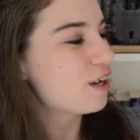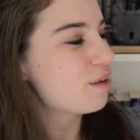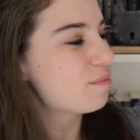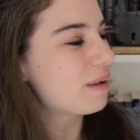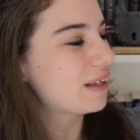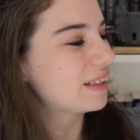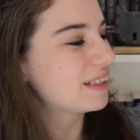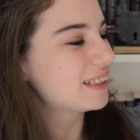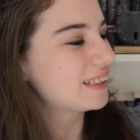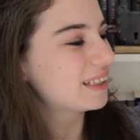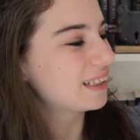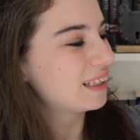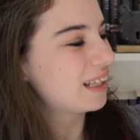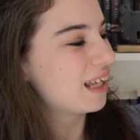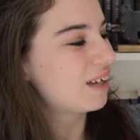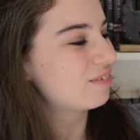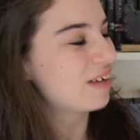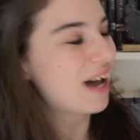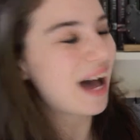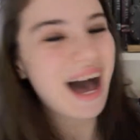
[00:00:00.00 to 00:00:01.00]
make this
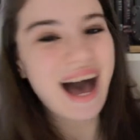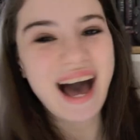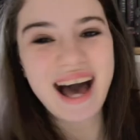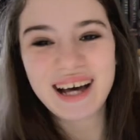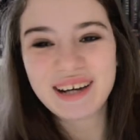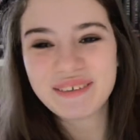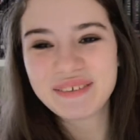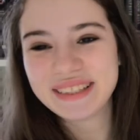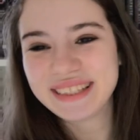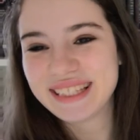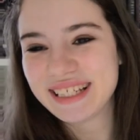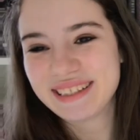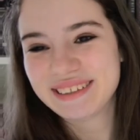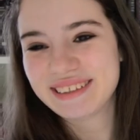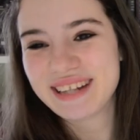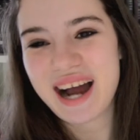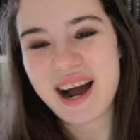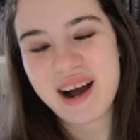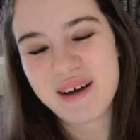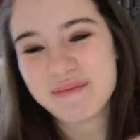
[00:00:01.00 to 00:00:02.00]
love heart with
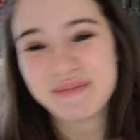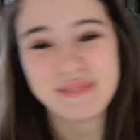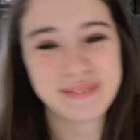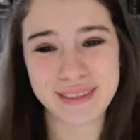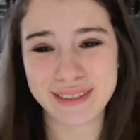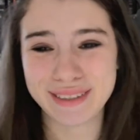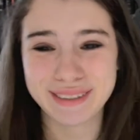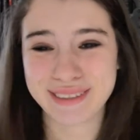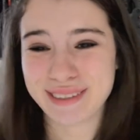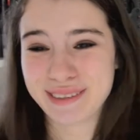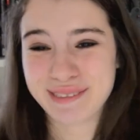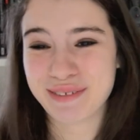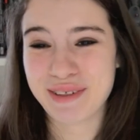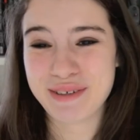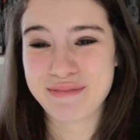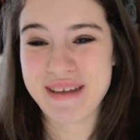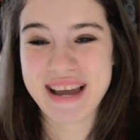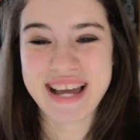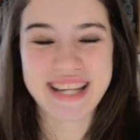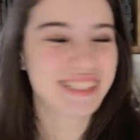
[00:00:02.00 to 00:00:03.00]
their arms.
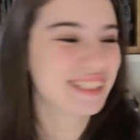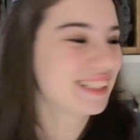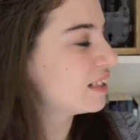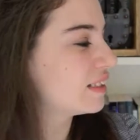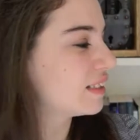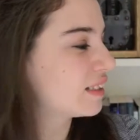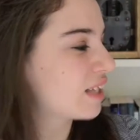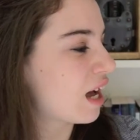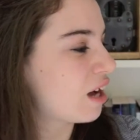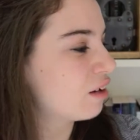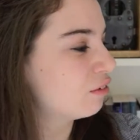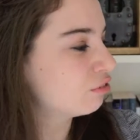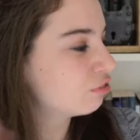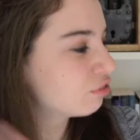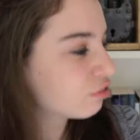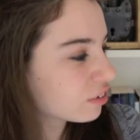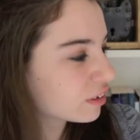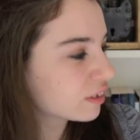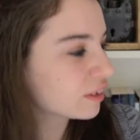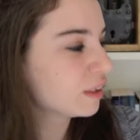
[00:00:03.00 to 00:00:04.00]
It's a
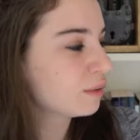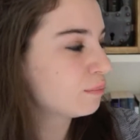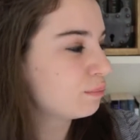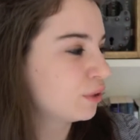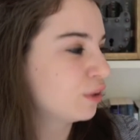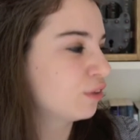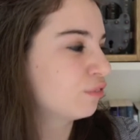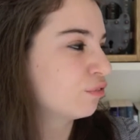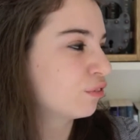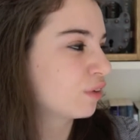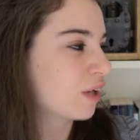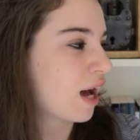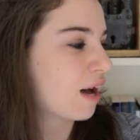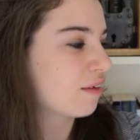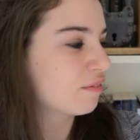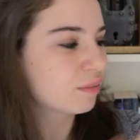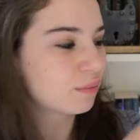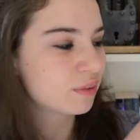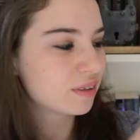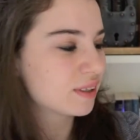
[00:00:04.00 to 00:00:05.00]
really beautiful
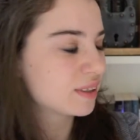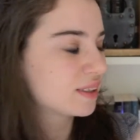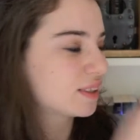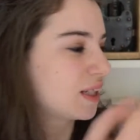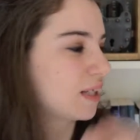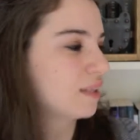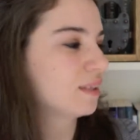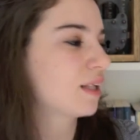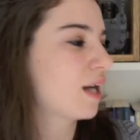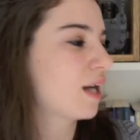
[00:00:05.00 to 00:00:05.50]
cover with the sun